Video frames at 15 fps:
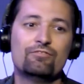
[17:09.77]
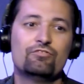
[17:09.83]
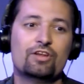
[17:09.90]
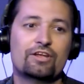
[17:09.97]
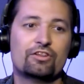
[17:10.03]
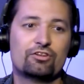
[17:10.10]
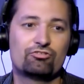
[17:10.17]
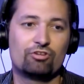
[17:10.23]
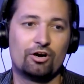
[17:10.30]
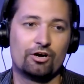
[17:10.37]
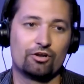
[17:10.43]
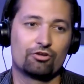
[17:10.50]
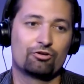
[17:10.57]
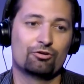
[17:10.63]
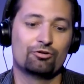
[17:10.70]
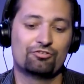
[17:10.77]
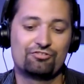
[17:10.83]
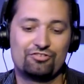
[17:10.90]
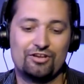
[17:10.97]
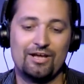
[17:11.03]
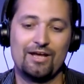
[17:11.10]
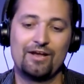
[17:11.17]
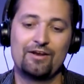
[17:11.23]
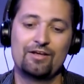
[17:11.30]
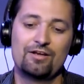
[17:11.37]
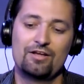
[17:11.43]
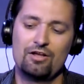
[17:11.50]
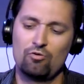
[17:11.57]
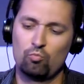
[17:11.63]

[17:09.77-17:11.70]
have in this article said sure.